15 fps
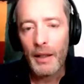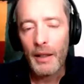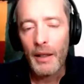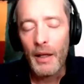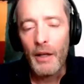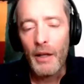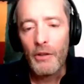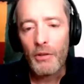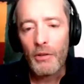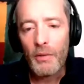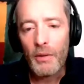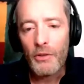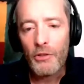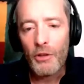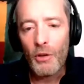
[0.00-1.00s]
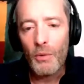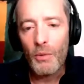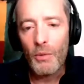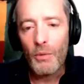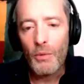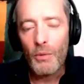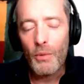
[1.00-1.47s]
Got it.
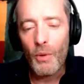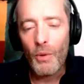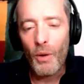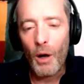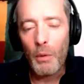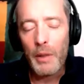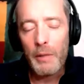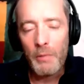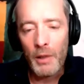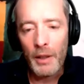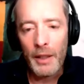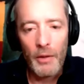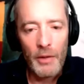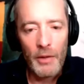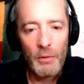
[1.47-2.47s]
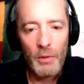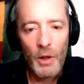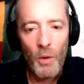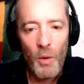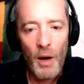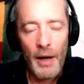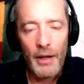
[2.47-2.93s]
So are we really going to
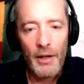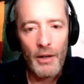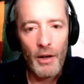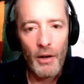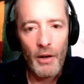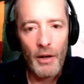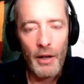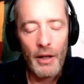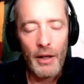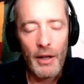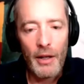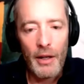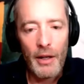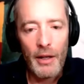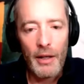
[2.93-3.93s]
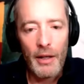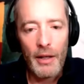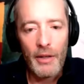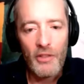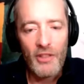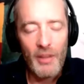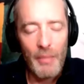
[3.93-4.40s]
require,
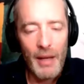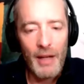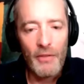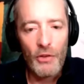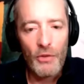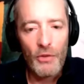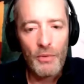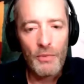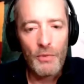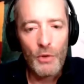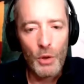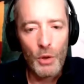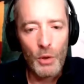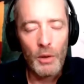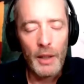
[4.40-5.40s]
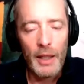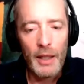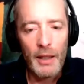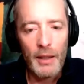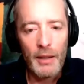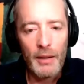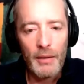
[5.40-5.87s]
is the metaverse
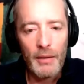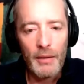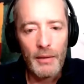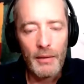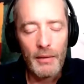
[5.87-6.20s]
truly